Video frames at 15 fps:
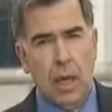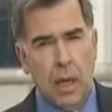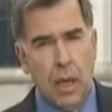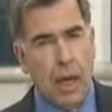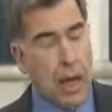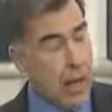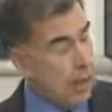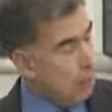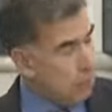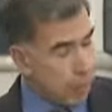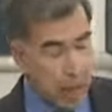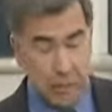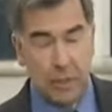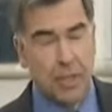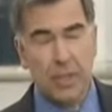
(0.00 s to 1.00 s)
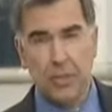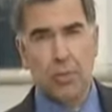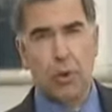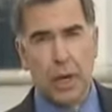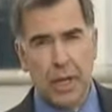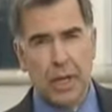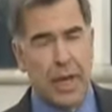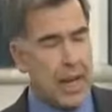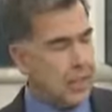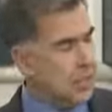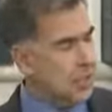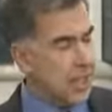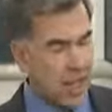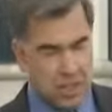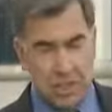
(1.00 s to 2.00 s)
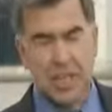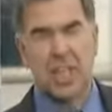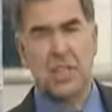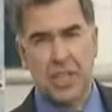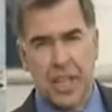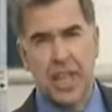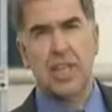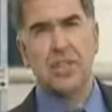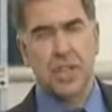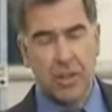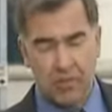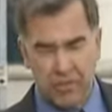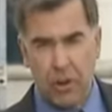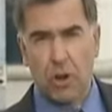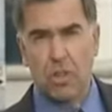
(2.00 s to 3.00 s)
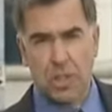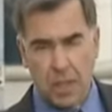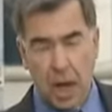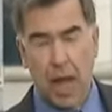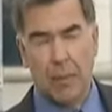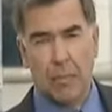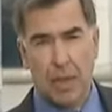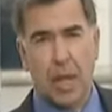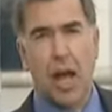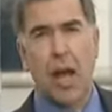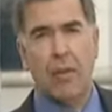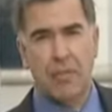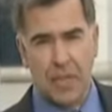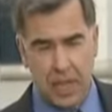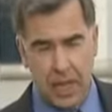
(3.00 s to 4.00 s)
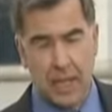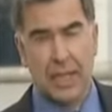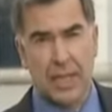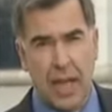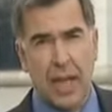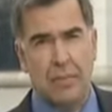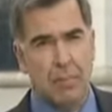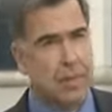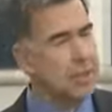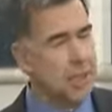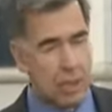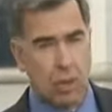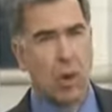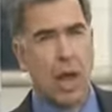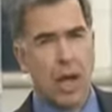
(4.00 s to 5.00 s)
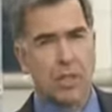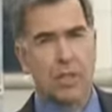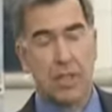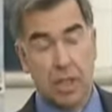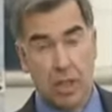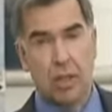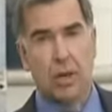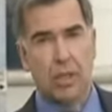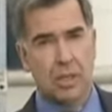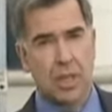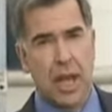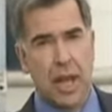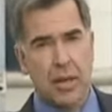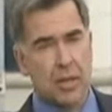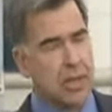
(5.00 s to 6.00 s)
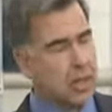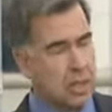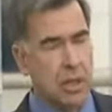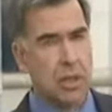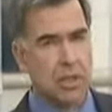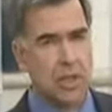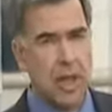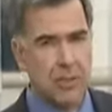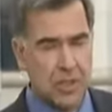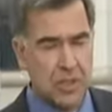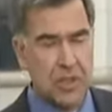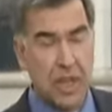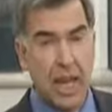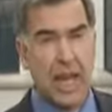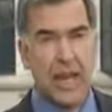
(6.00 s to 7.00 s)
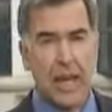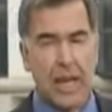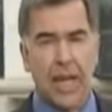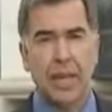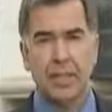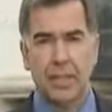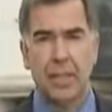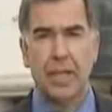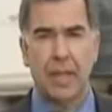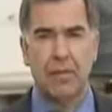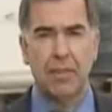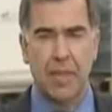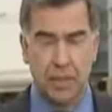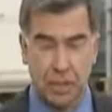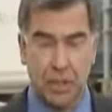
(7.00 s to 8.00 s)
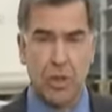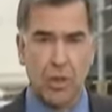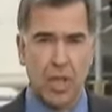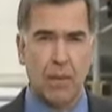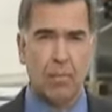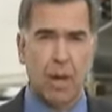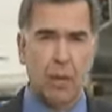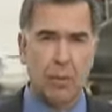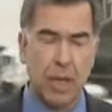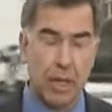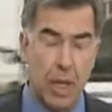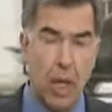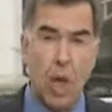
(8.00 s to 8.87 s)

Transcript: I'm breathless from running downstairs. This is the first copy of the indictment across the clerk's counter. The clerk's office staying late to give this to the public.